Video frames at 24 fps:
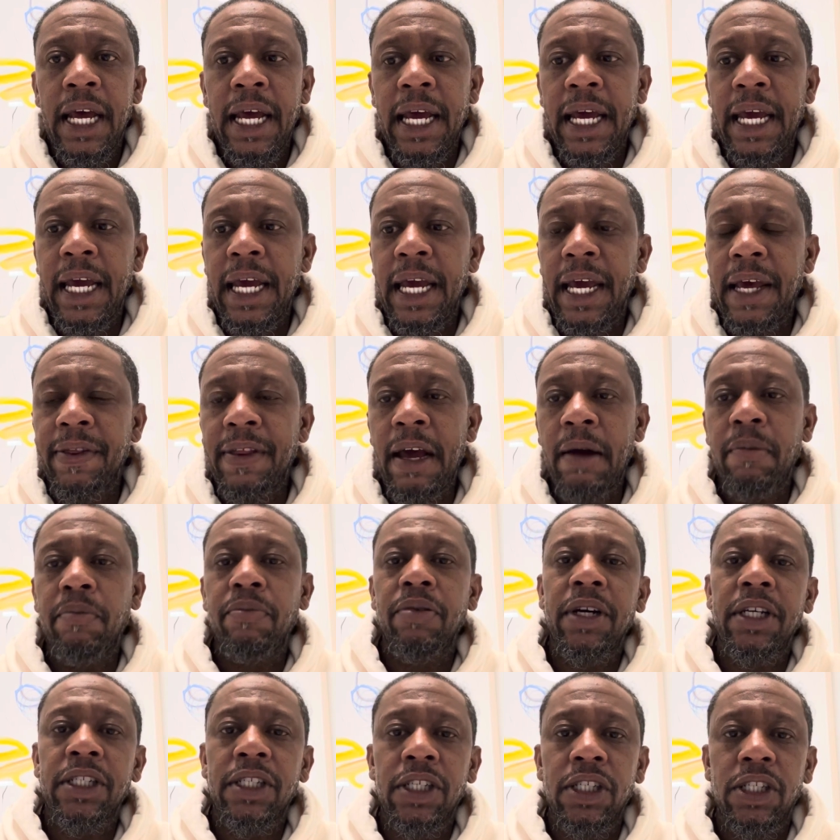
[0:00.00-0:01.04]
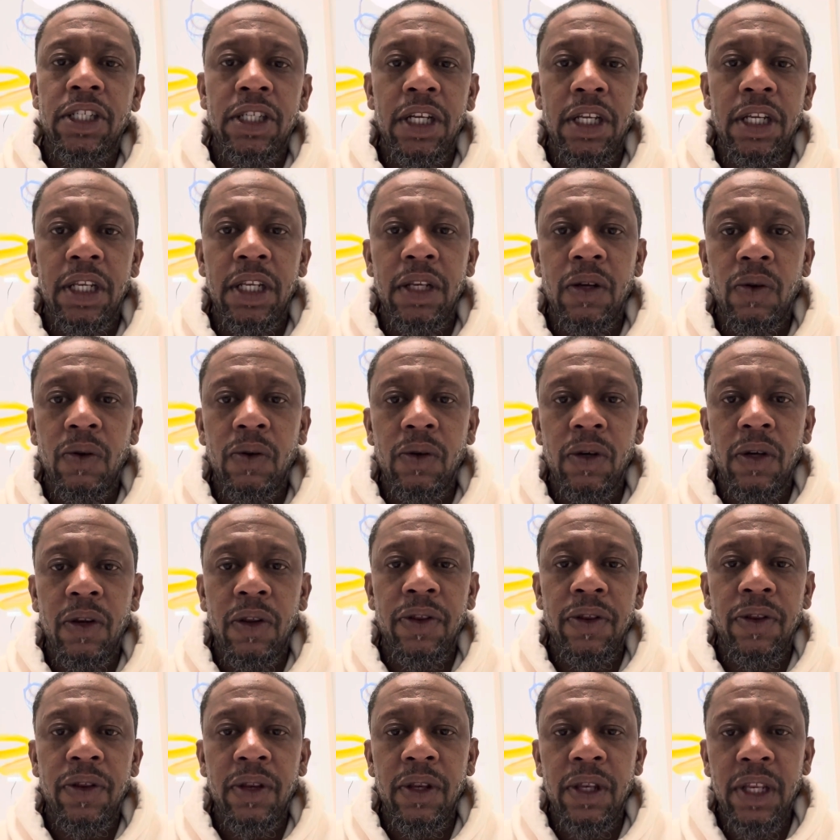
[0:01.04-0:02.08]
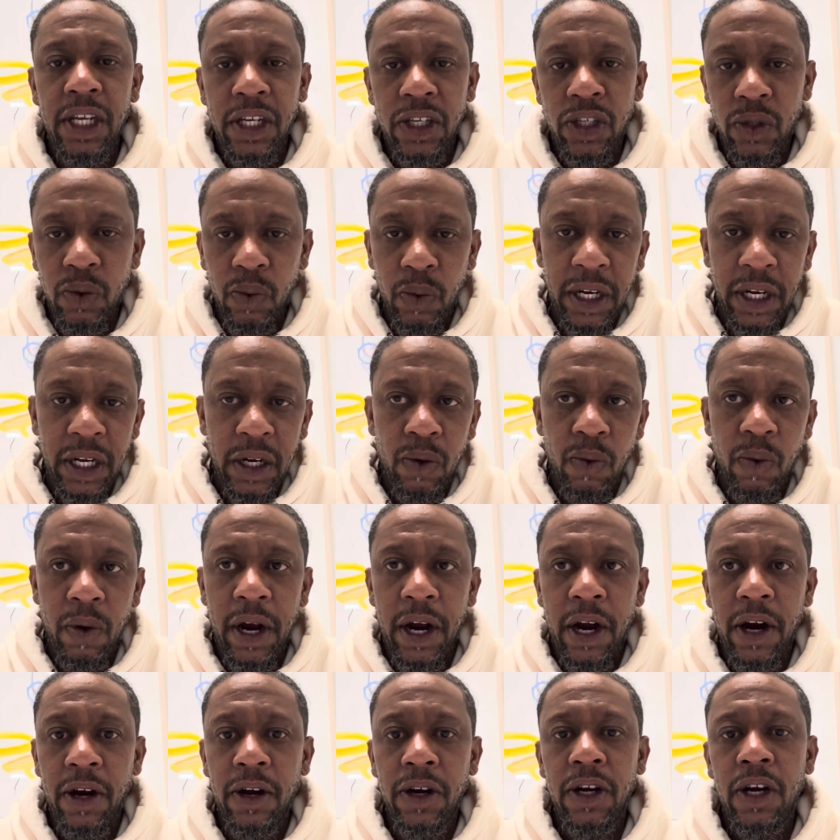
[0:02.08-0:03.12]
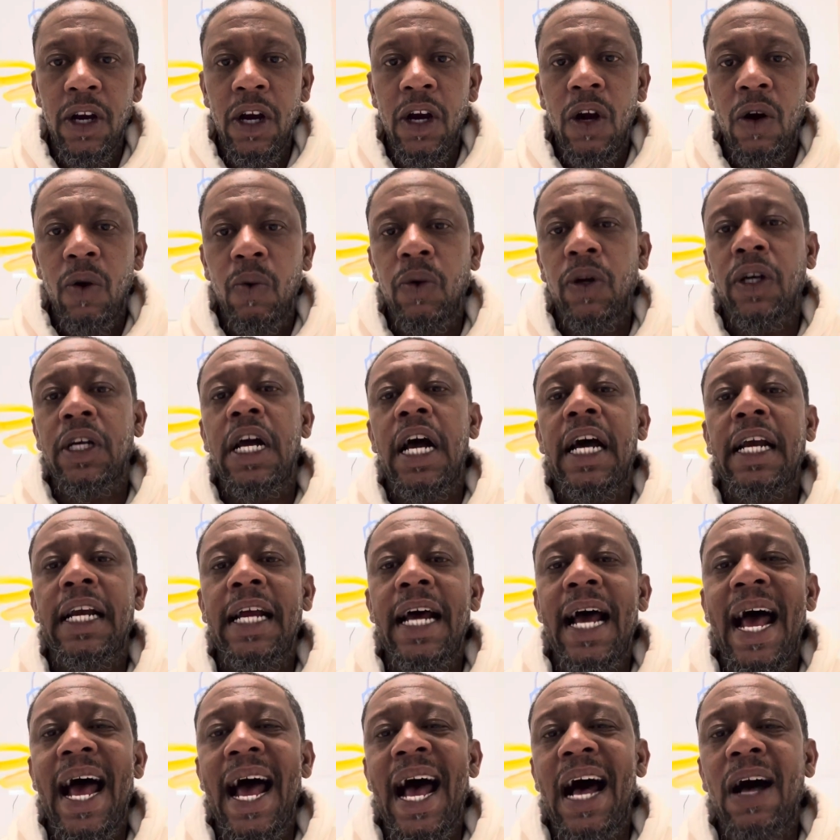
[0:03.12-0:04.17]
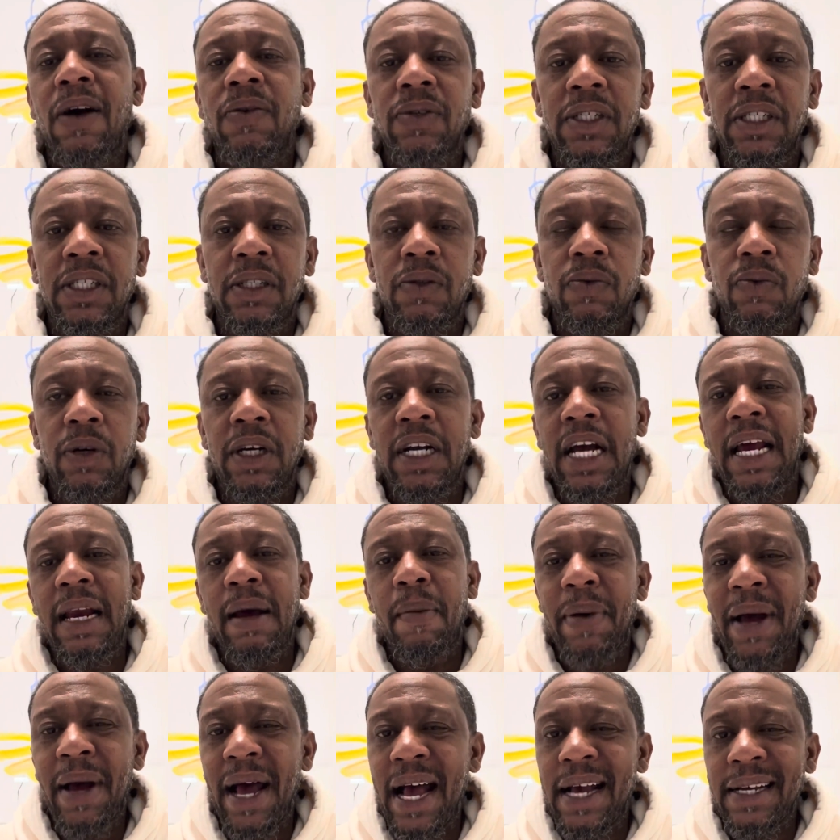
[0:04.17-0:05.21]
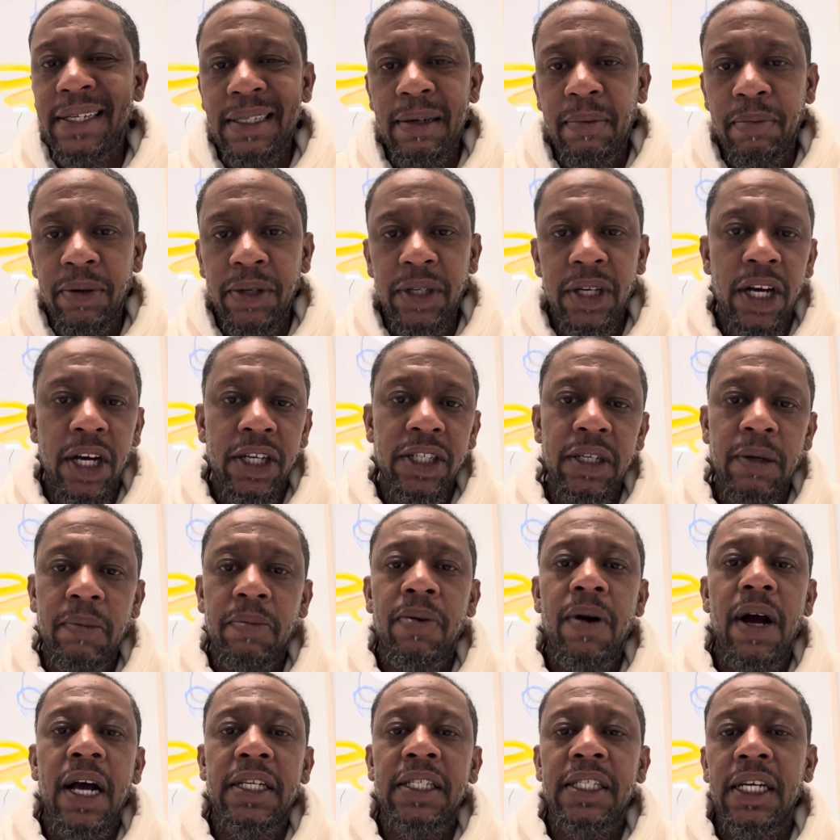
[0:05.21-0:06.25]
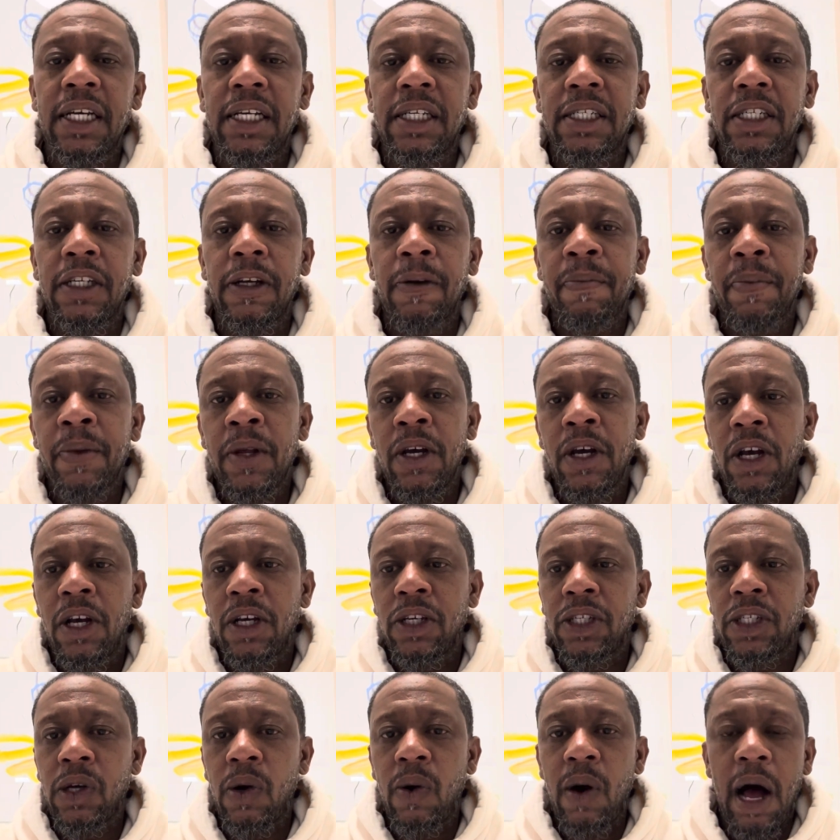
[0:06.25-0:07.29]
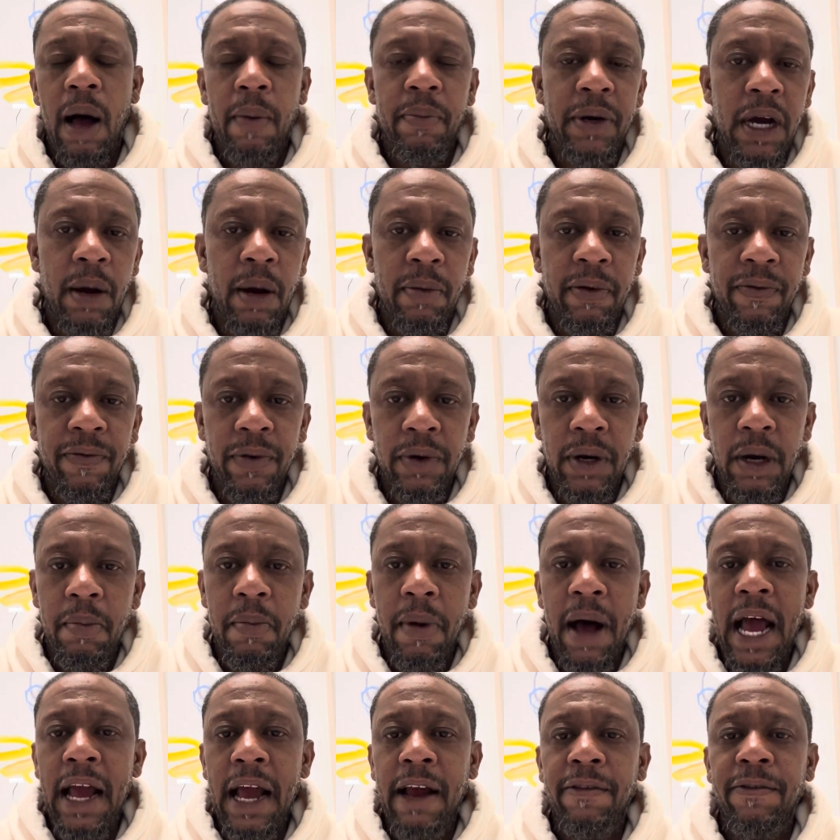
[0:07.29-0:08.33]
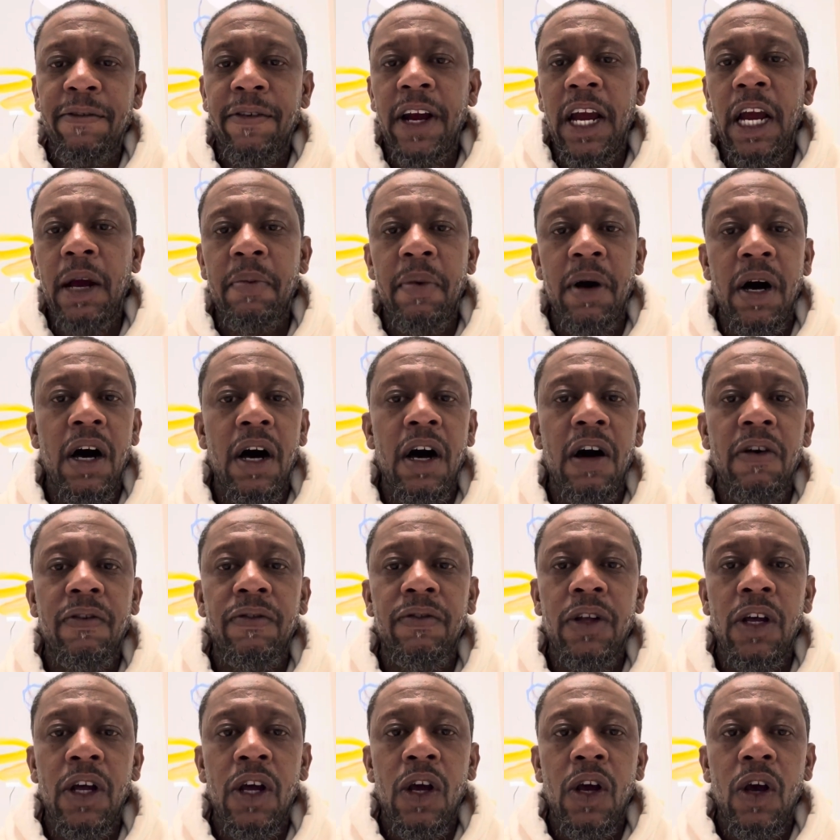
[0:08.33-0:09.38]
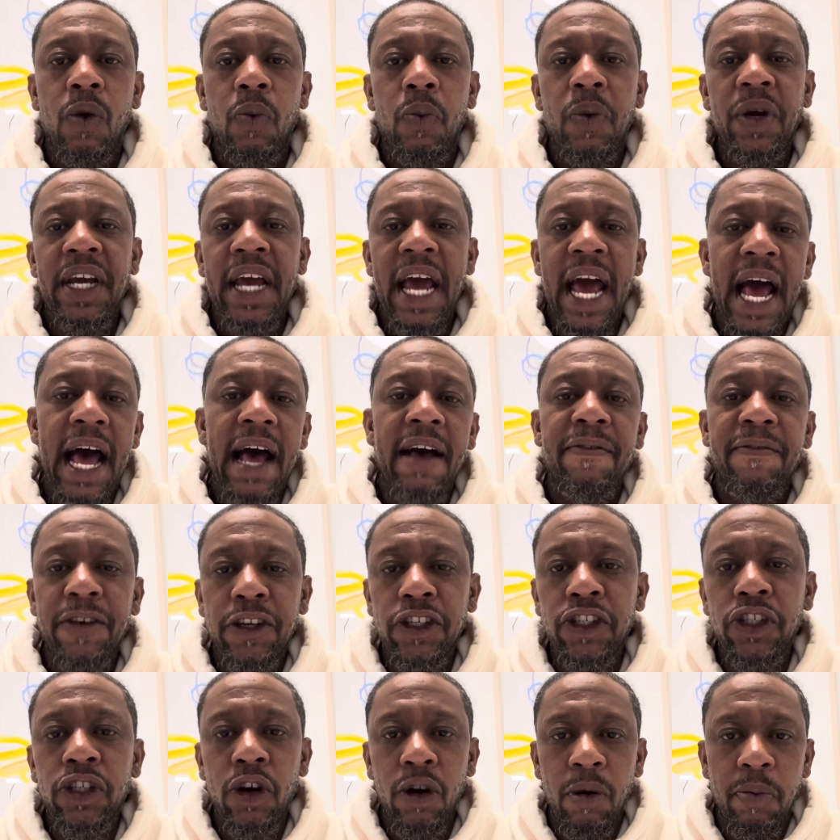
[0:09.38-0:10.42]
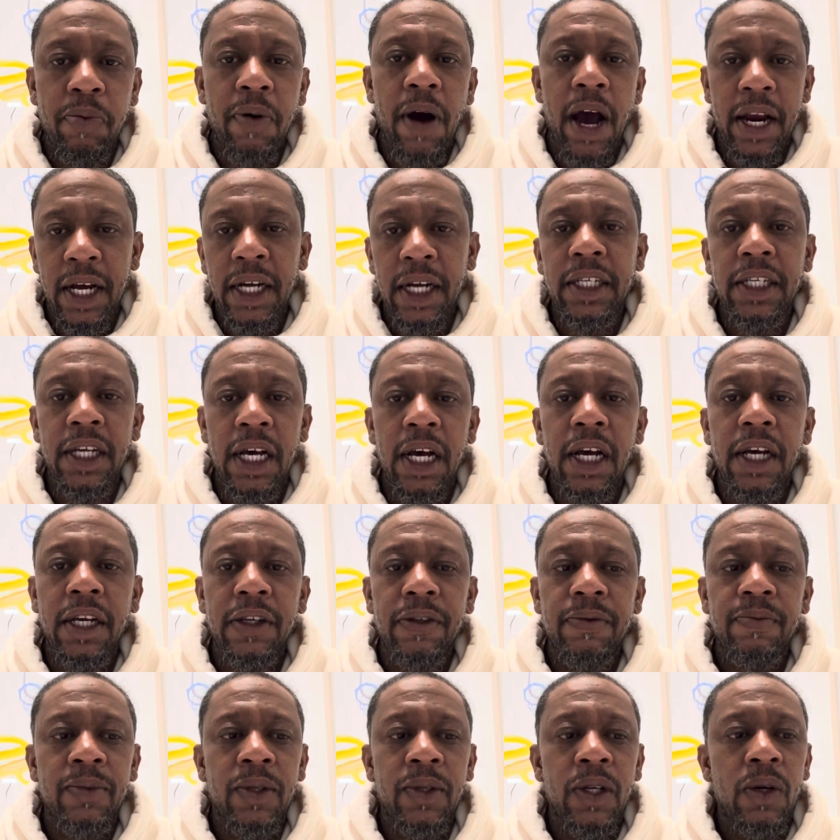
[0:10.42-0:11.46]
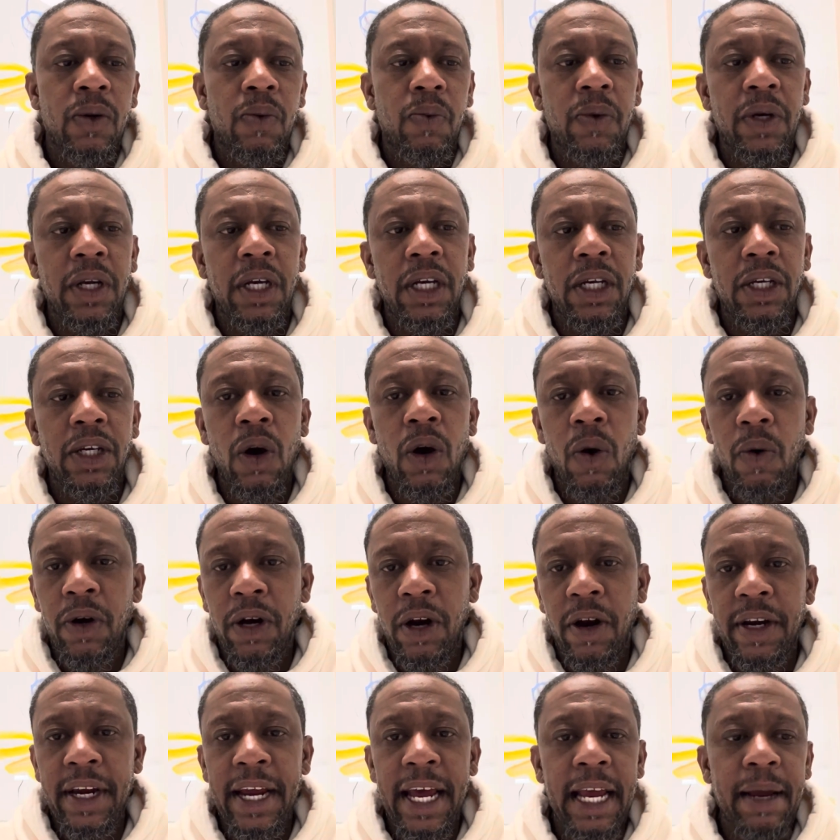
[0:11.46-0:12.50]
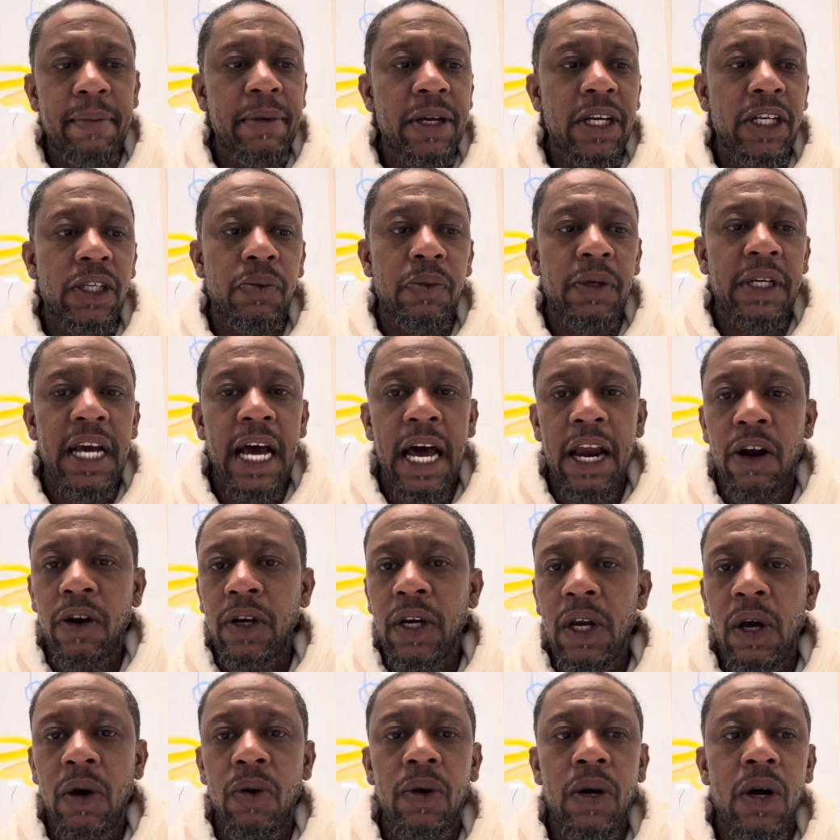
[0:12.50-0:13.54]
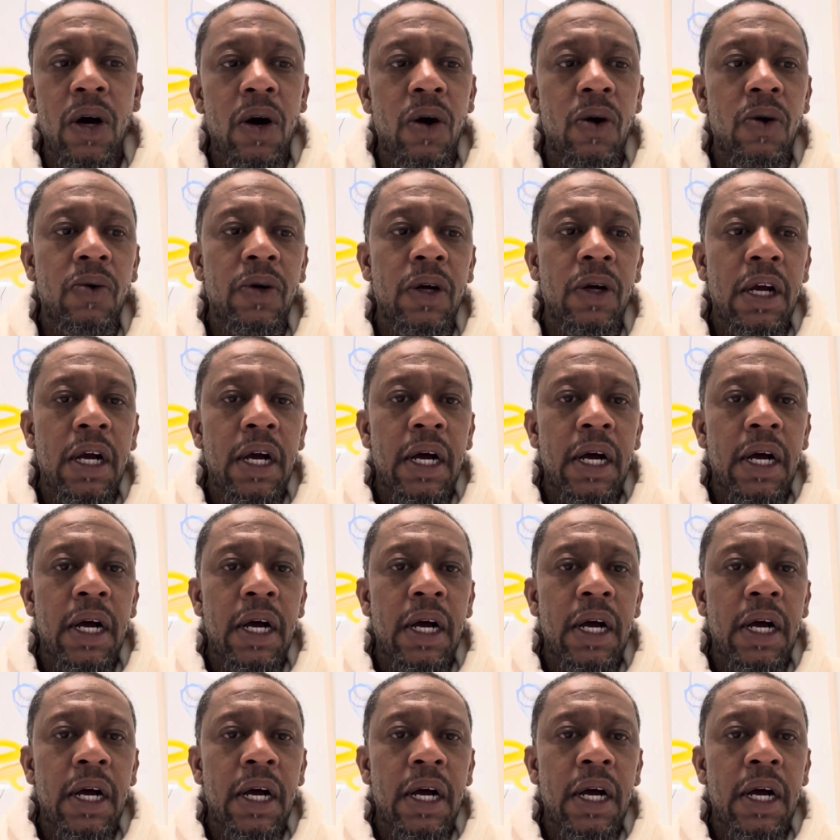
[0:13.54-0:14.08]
And that brings us to this week where we're kind of past the production process. So I'm coming from the mind frame of we have physical product done. We know what our name is. We got our logo.